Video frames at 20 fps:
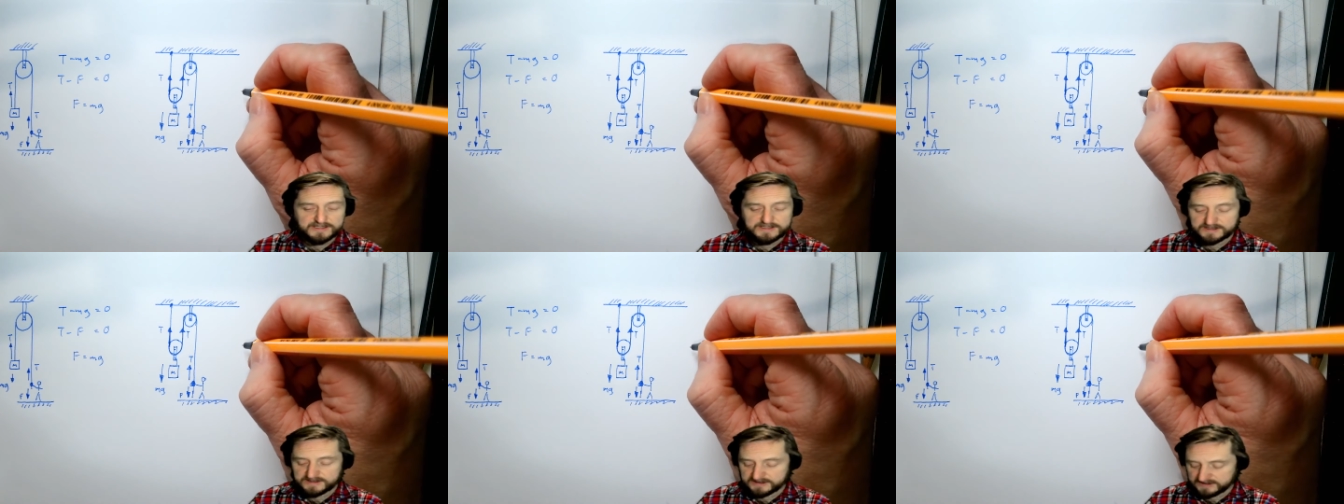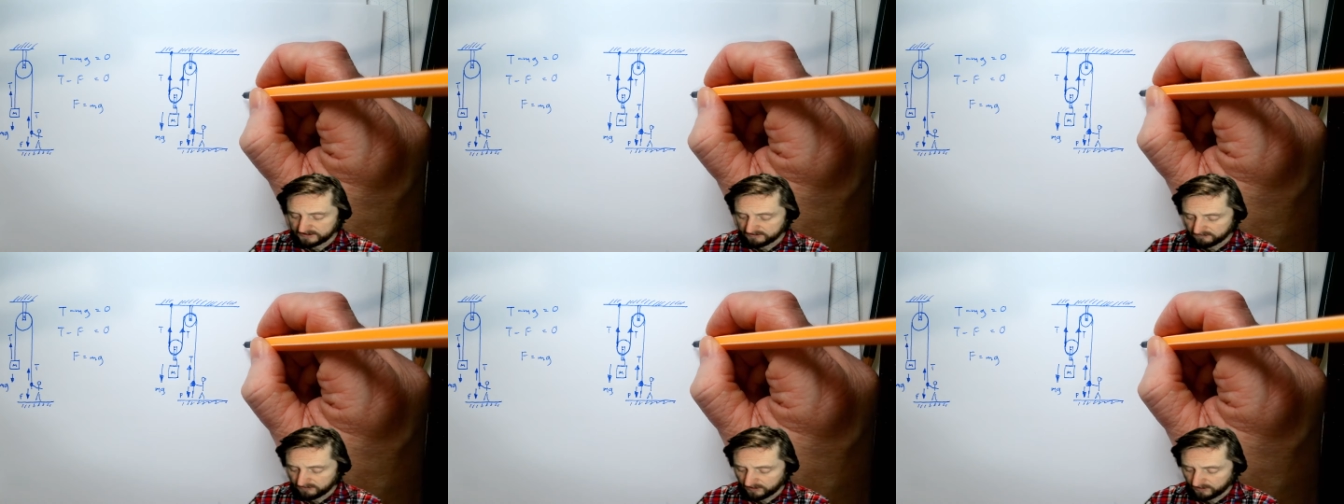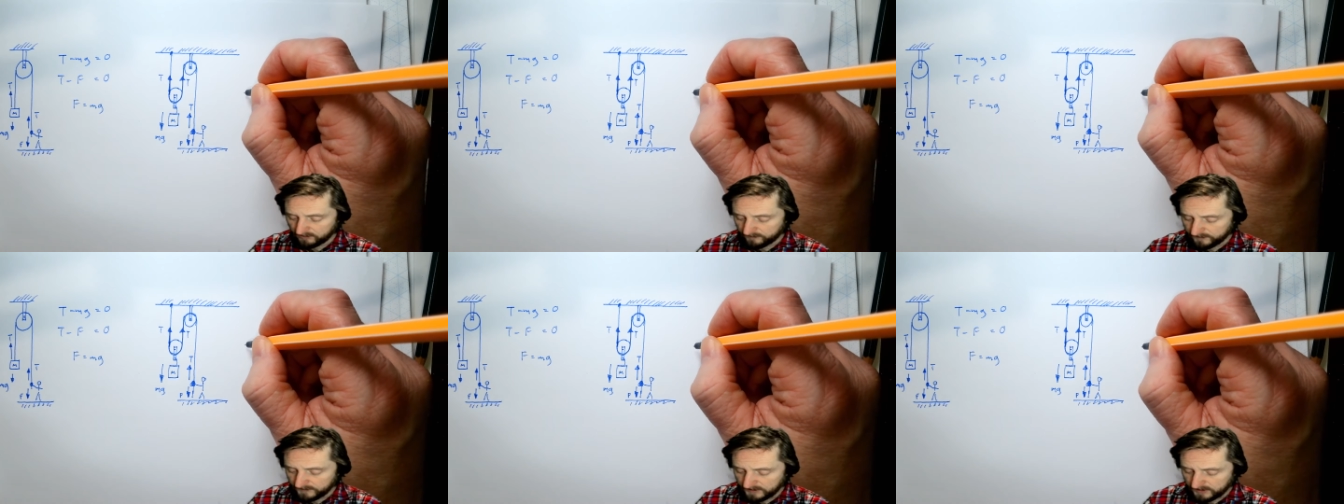is 0.
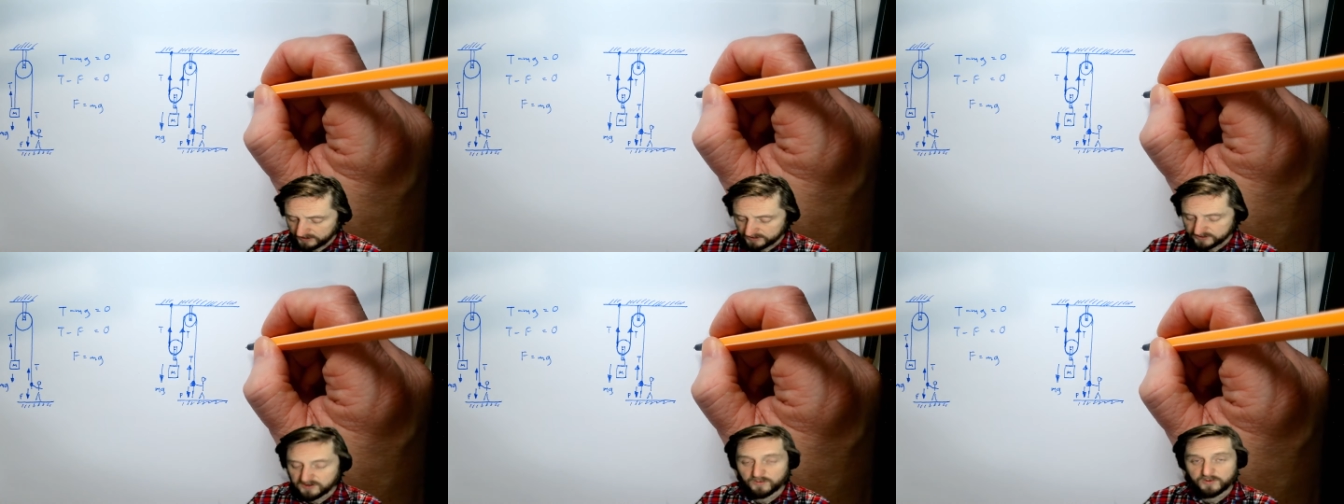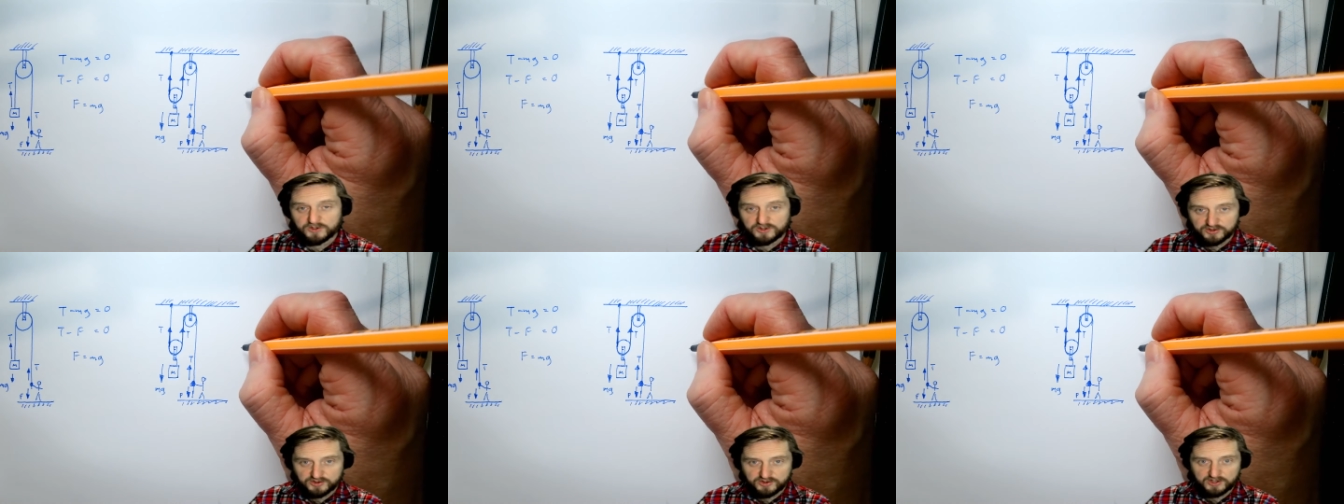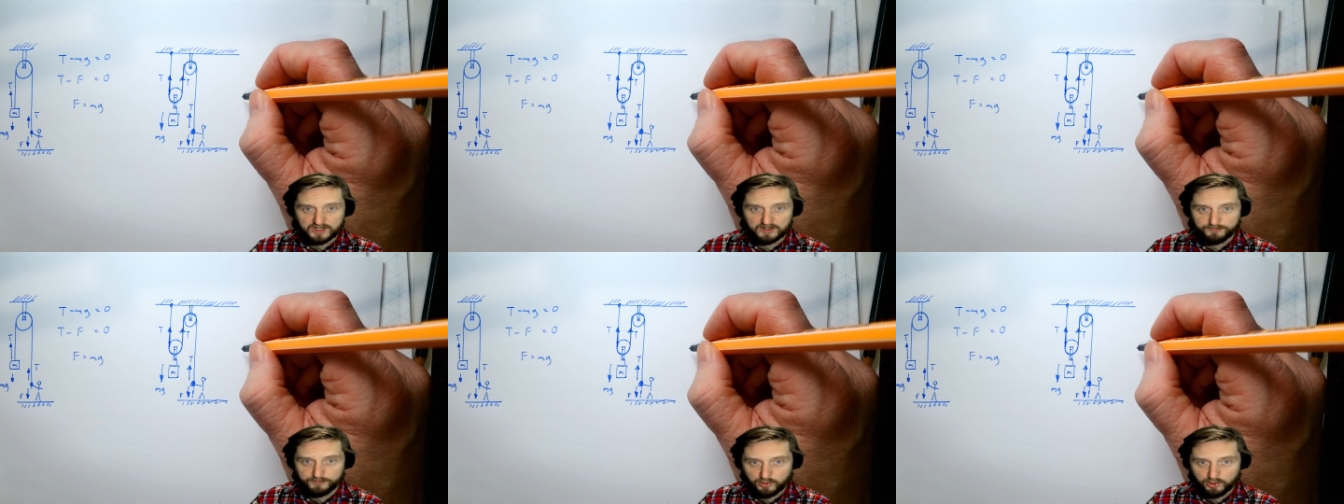So we're just
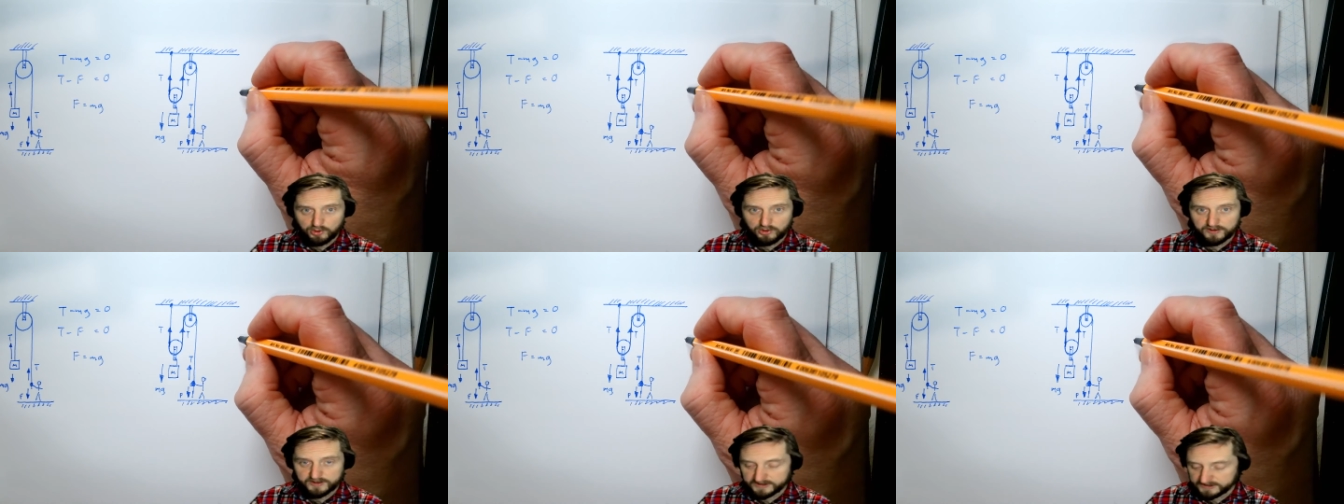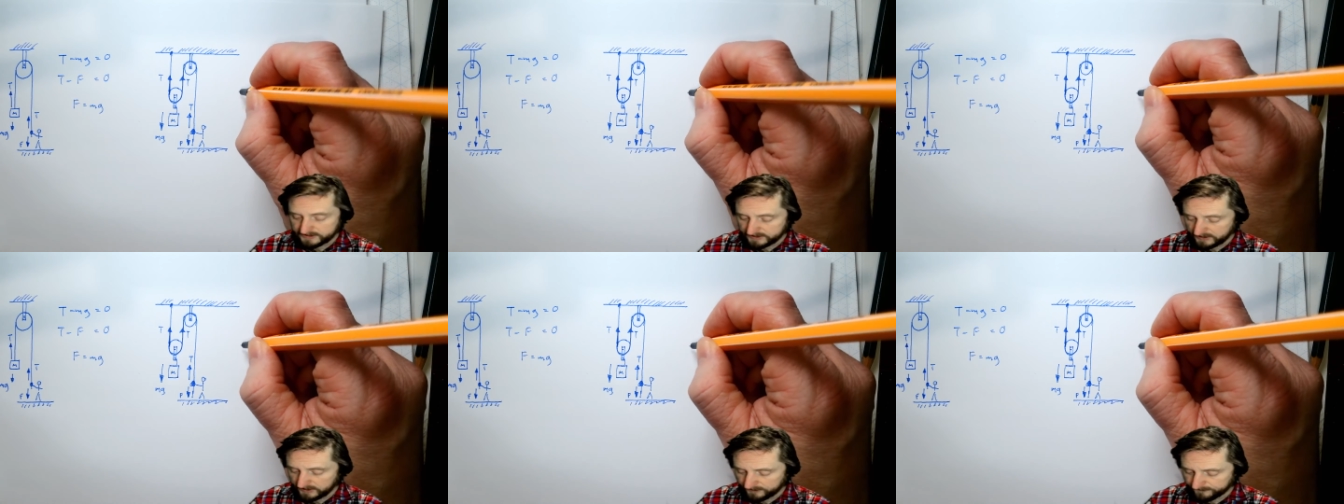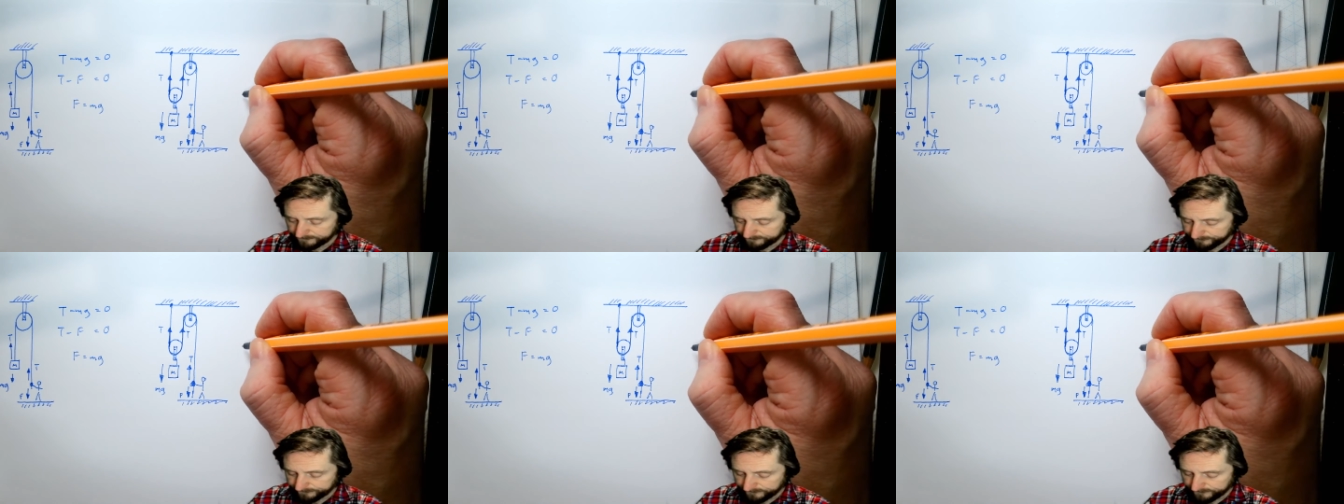trying to pull this thing.